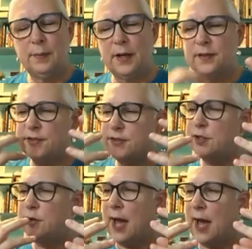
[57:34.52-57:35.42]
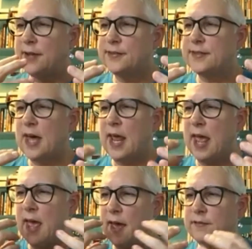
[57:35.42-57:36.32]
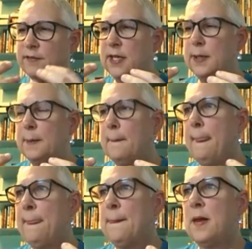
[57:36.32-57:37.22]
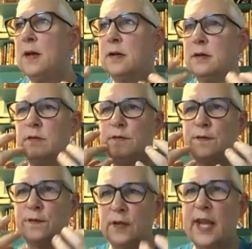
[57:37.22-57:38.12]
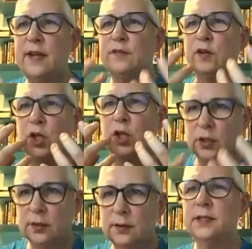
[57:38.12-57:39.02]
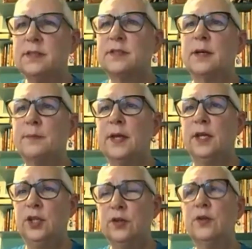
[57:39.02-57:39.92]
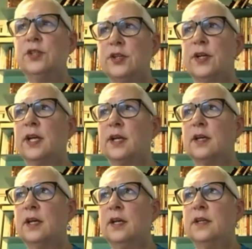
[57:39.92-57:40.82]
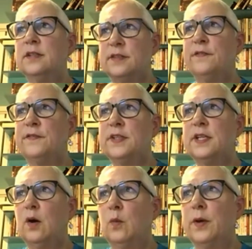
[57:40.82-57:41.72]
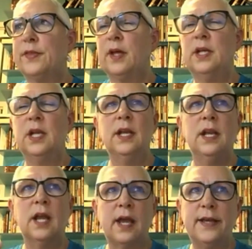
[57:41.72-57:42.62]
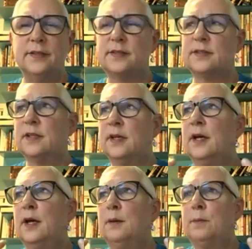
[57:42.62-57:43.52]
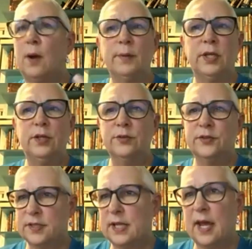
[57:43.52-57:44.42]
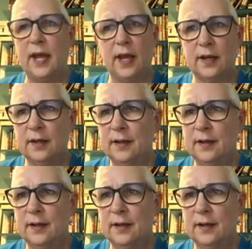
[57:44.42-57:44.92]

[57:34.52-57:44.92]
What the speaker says: but it still has that heavy flavor. It's something you can drink Zinfandel with a nice barbecued steak,